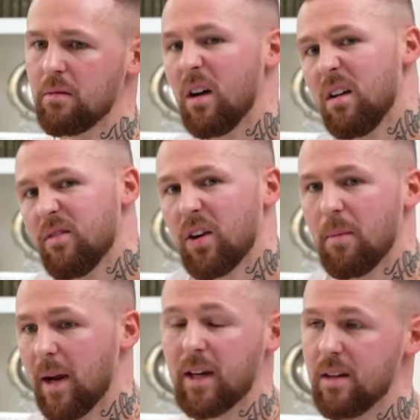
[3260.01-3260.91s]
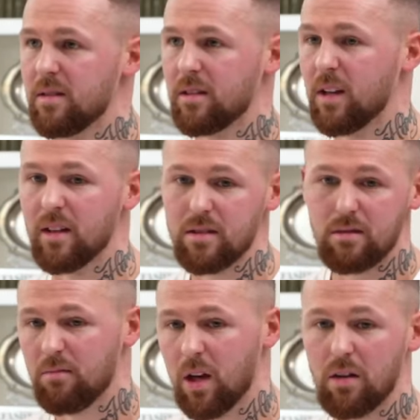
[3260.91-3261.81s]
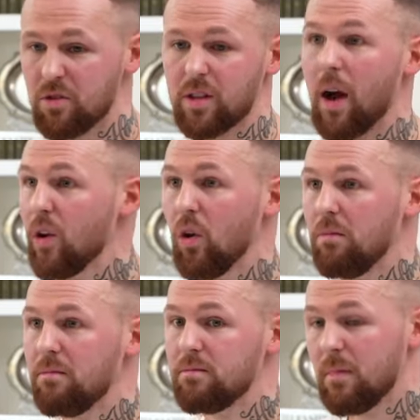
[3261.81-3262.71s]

Well, if I don't make it a success, I'll just carry on.